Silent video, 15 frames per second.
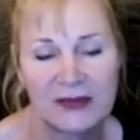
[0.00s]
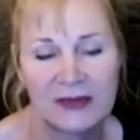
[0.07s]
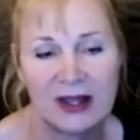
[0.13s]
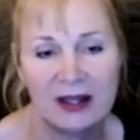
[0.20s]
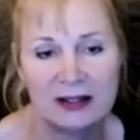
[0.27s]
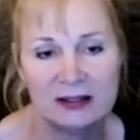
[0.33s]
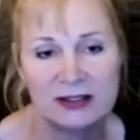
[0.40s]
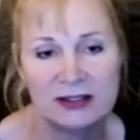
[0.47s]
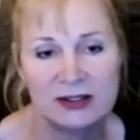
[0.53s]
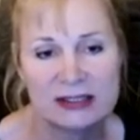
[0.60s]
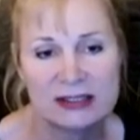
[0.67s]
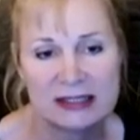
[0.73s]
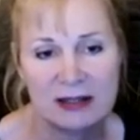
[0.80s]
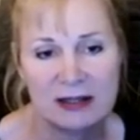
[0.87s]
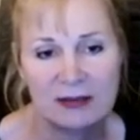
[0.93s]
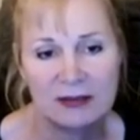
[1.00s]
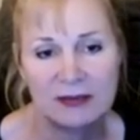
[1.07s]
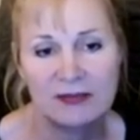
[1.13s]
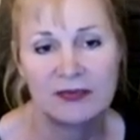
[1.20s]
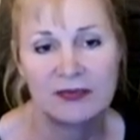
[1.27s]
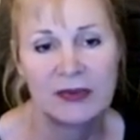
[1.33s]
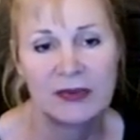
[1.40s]
and do some
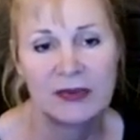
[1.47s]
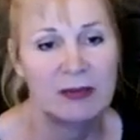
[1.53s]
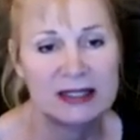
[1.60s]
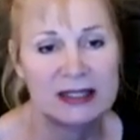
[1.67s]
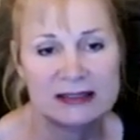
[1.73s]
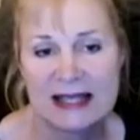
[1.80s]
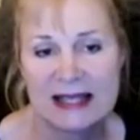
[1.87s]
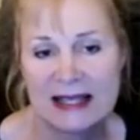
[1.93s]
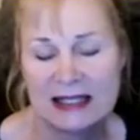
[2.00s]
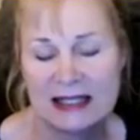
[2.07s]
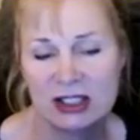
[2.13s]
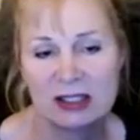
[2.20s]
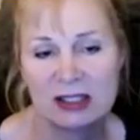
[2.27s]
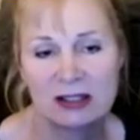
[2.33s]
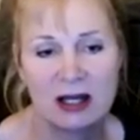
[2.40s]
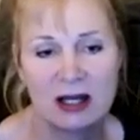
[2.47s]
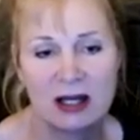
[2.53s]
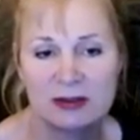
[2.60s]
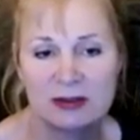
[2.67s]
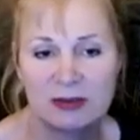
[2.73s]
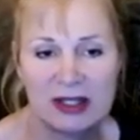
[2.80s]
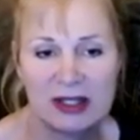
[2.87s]
meditation,
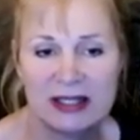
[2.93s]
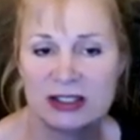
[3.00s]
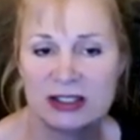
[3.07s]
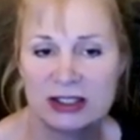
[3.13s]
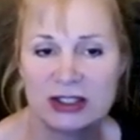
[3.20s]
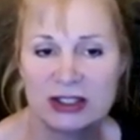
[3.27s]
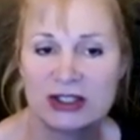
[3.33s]
contemplation,